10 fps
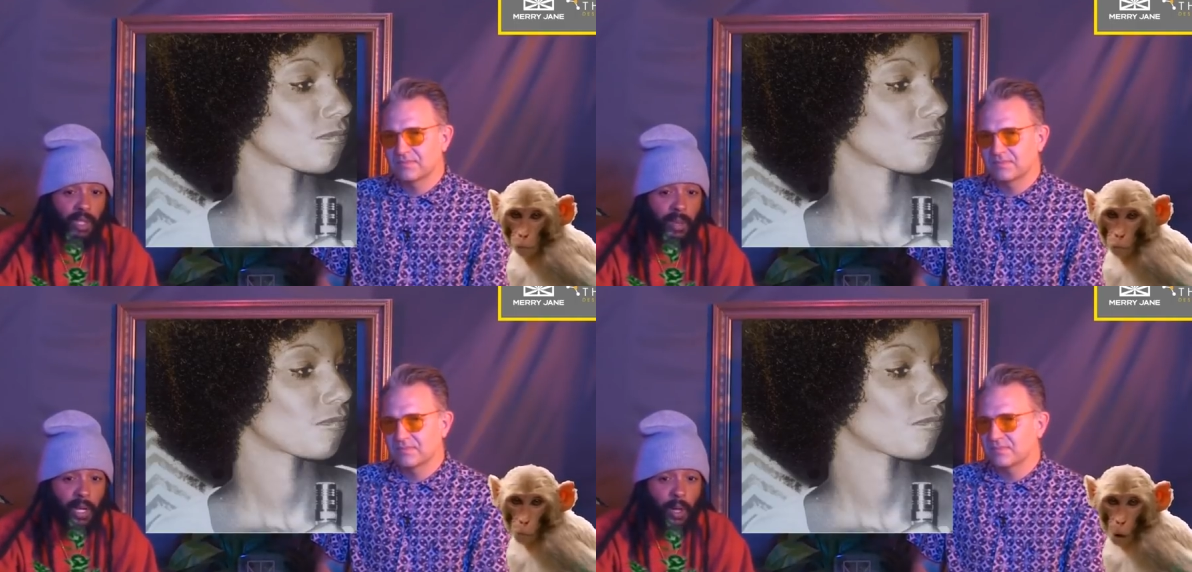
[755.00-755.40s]

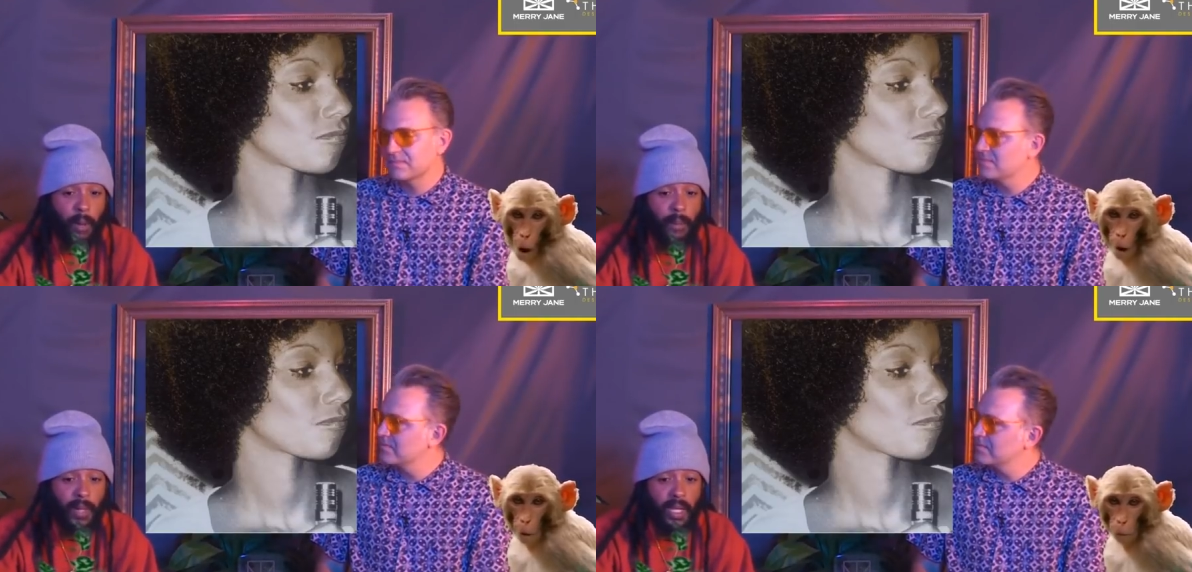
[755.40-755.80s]
Speaker 1: She runs
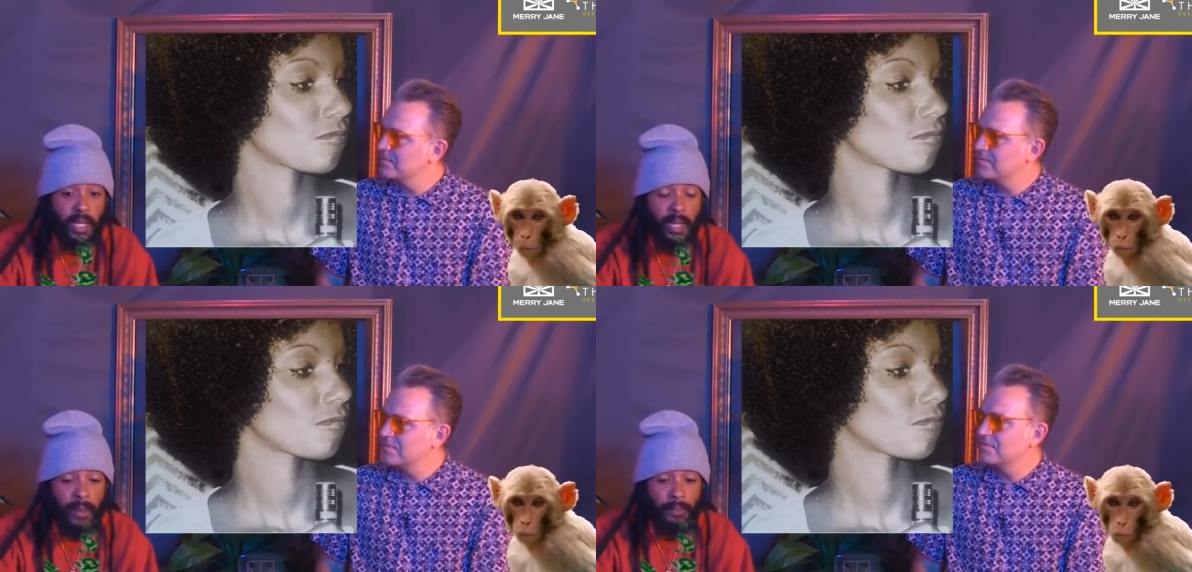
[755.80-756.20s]
my
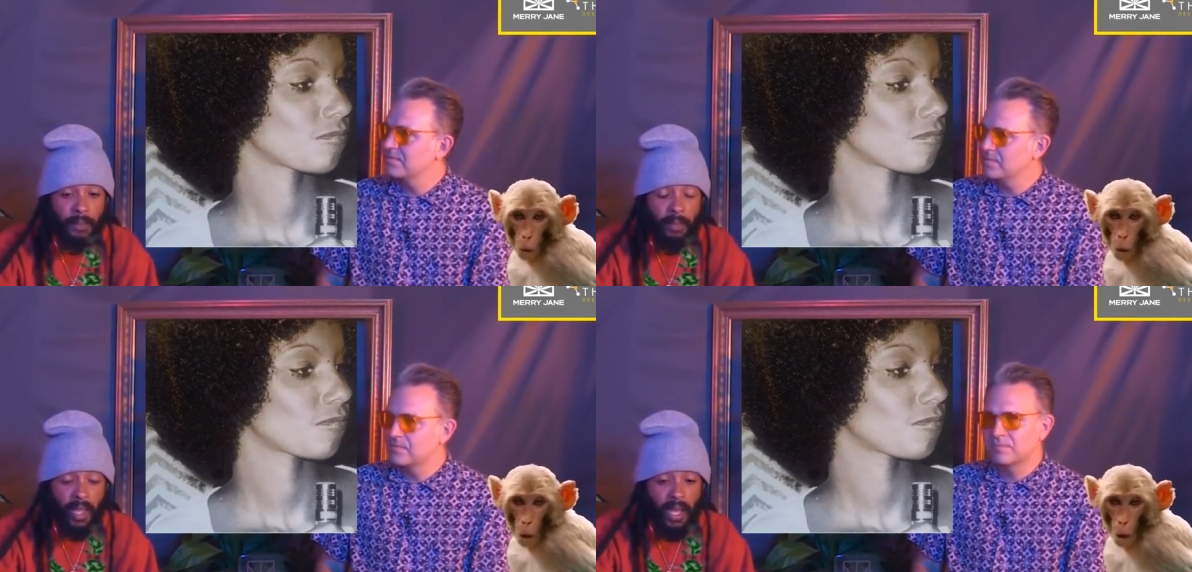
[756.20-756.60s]

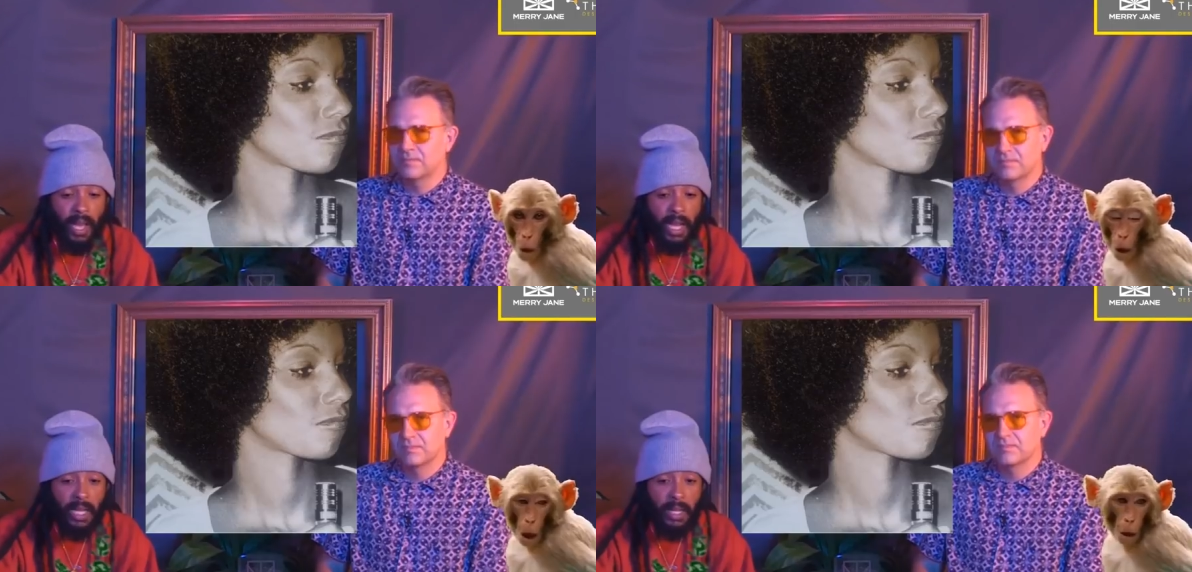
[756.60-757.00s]
company.
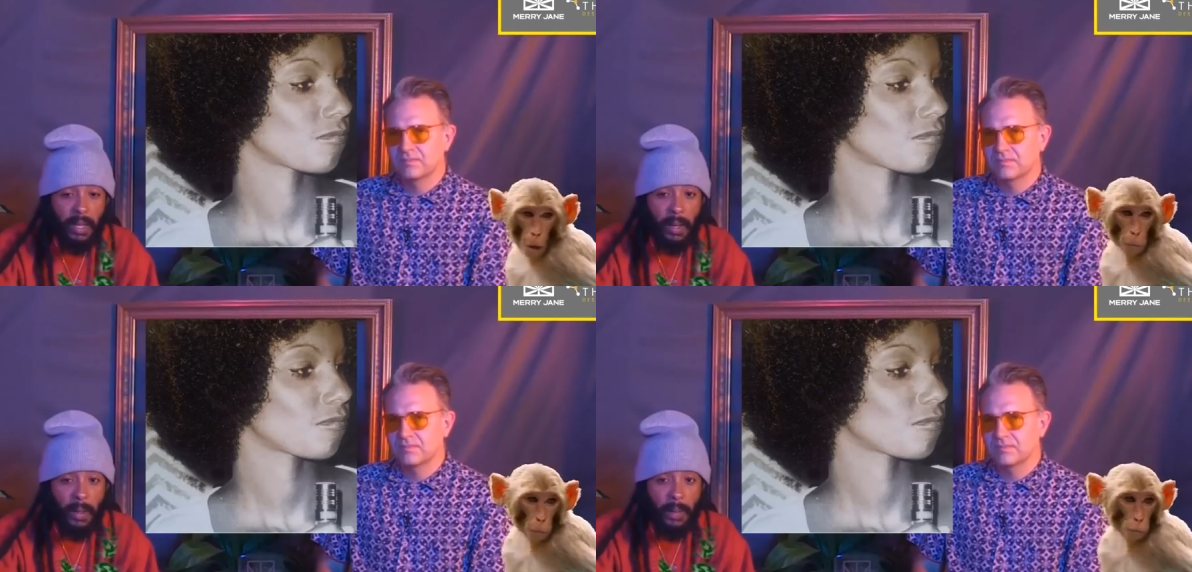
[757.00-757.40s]
And